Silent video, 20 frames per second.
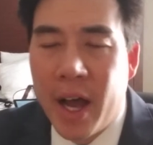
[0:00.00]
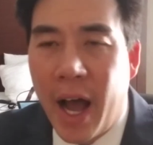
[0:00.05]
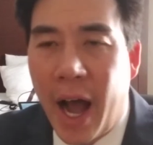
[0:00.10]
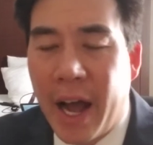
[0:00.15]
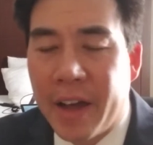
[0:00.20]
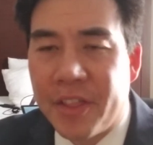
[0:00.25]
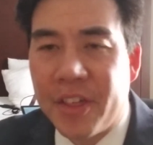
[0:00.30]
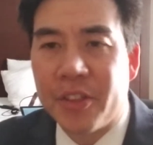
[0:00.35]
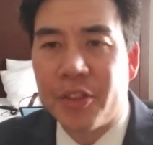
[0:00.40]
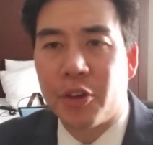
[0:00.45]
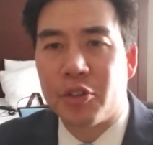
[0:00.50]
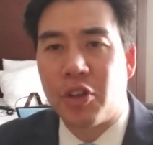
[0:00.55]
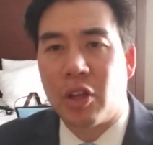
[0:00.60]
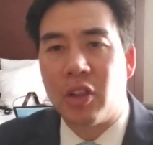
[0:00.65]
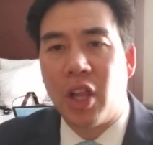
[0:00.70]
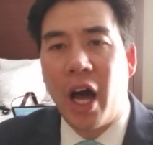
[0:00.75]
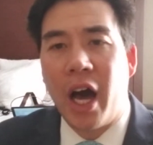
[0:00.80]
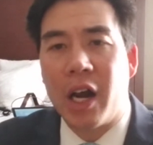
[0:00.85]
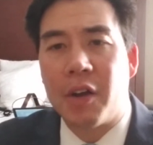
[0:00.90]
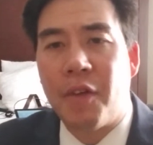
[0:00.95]
I think there's a
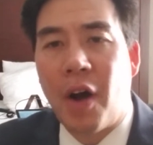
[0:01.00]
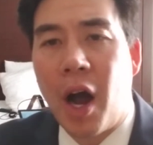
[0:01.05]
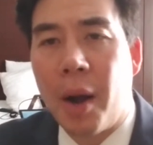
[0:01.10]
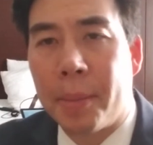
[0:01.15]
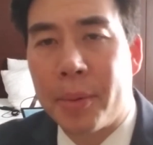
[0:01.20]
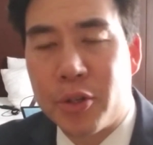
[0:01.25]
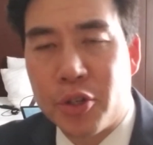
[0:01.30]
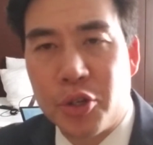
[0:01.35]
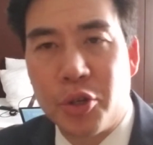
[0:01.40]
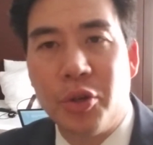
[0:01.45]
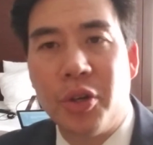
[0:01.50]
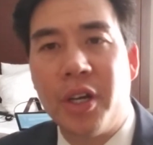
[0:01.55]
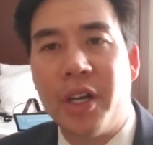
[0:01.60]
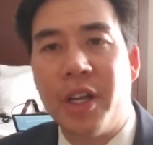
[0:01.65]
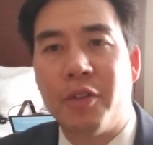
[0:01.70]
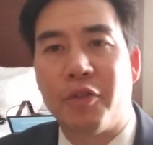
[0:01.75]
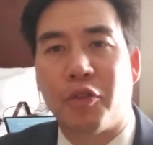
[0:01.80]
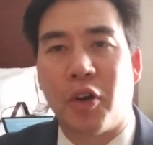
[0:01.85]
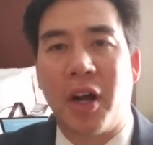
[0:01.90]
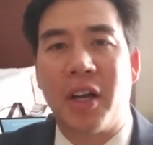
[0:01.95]
lot of opportunity
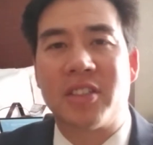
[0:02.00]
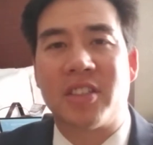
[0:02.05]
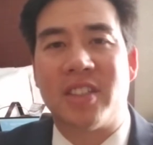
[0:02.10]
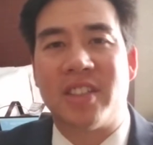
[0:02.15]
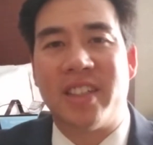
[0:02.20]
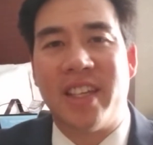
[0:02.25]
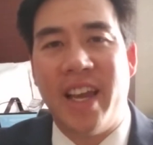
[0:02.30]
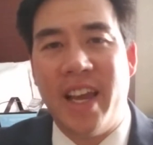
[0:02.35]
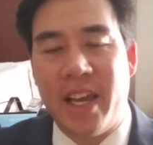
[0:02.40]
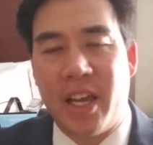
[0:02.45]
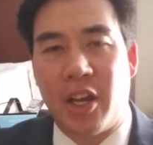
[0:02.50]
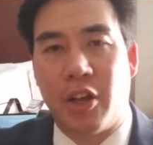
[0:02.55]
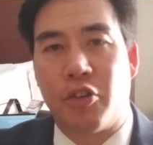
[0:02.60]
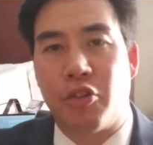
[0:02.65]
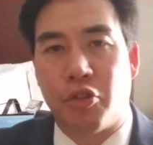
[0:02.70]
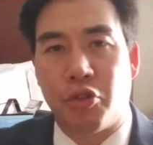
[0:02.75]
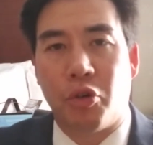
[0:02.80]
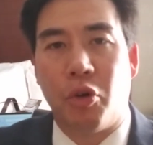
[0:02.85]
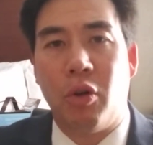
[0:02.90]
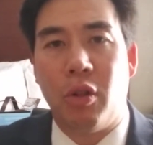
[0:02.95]
for us to take
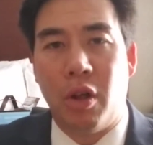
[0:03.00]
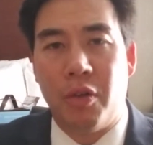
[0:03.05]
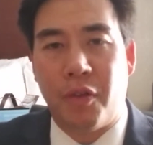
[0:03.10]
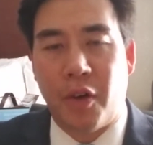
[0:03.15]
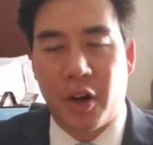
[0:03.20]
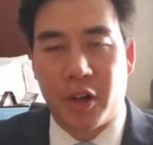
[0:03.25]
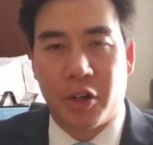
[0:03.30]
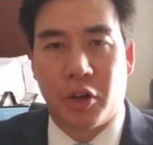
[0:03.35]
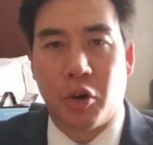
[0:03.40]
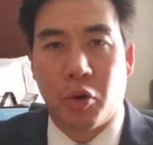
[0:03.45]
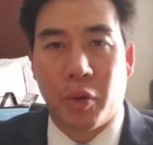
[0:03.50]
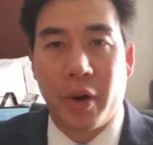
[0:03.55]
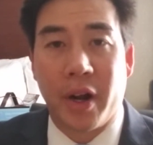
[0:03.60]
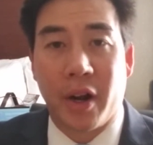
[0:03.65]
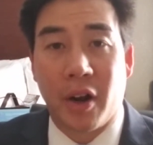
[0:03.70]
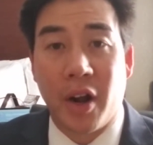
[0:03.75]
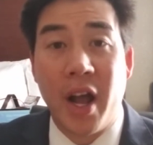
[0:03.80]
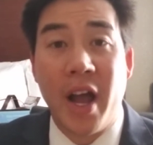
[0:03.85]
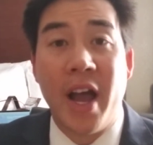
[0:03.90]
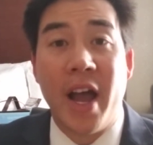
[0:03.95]
control of our
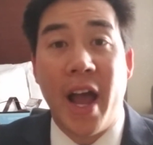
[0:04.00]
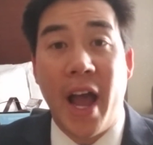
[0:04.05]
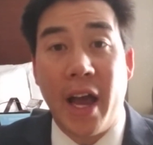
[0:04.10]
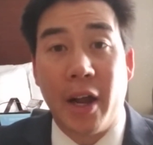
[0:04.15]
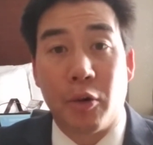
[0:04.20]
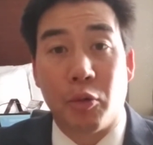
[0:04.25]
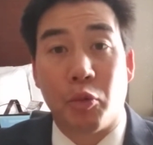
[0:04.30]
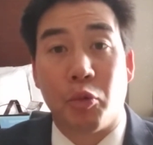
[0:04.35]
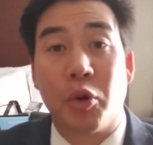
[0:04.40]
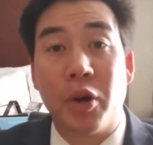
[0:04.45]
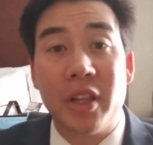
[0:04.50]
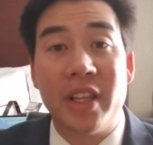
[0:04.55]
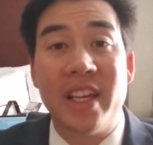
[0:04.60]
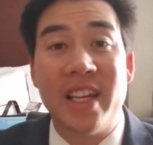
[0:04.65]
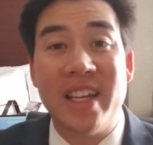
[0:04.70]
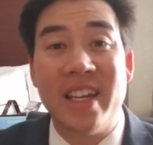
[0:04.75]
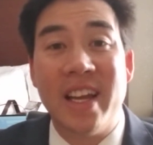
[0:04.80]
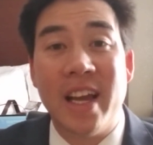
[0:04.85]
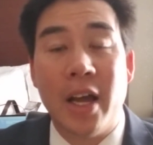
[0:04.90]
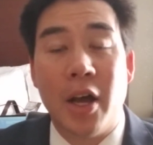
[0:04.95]
career and
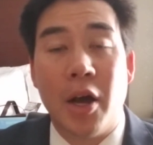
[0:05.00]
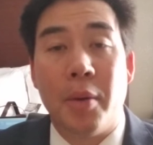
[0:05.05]
really